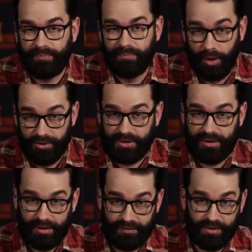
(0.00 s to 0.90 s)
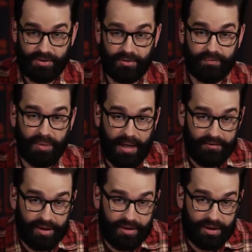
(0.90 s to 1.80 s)
Most lived in the sort of
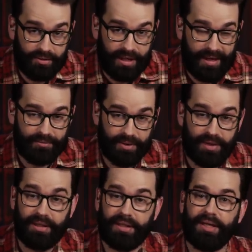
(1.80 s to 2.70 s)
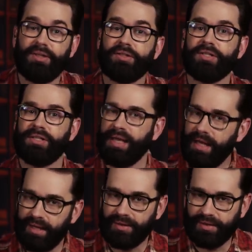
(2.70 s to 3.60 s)
poverty that you can't really
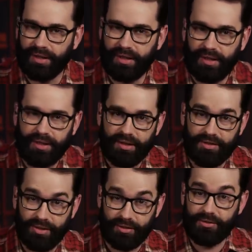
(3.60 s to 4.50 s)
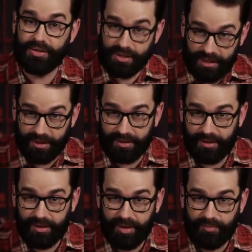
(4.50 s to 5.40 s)
understand until you see it,
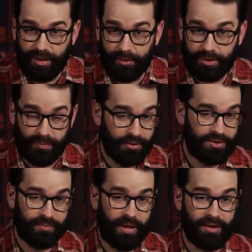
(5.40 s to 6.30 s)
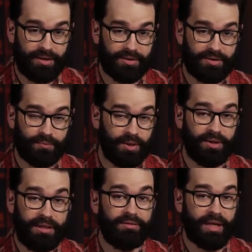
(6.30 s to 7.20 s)
but which most Americans
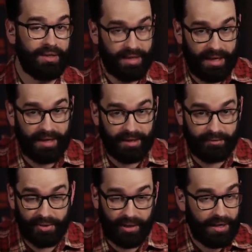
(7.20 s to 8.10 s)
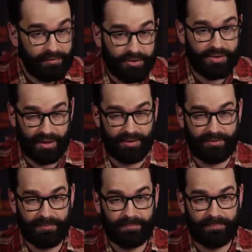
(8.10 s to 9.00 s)
will live and die without ever seeing.